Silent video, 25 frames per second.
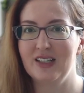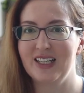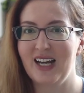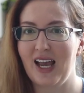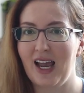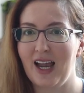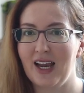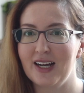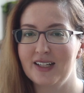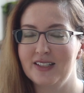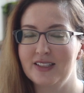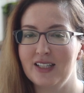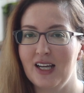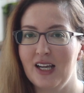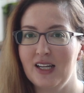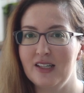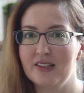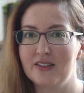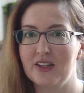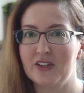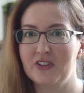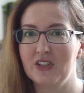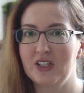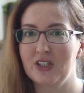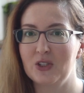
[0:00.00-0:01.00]
An
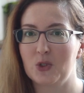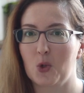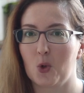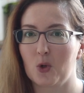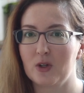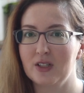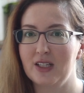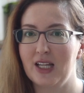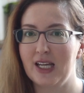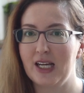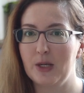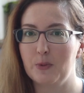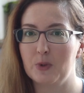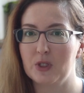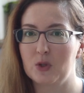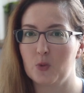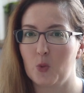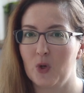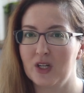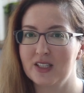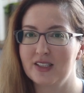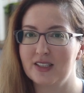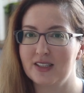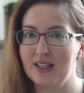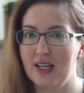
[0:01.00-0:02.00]
accent doesn't correlate with
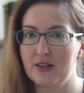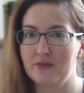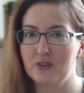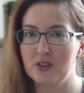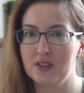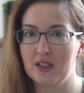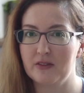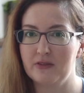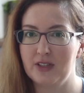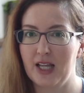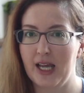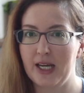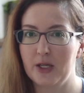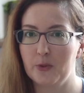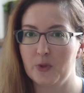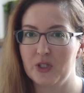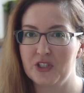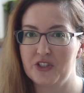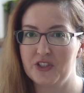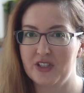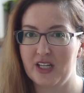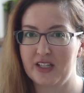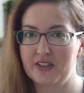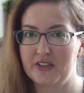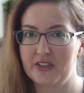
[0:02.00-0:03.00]
one's level of
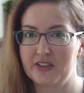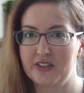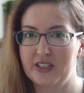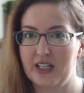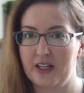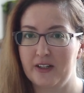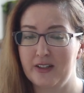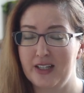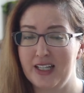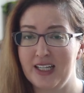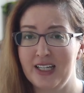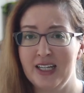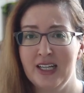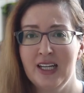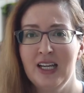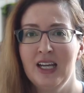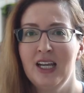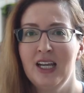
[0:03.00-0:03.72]
language necessarily.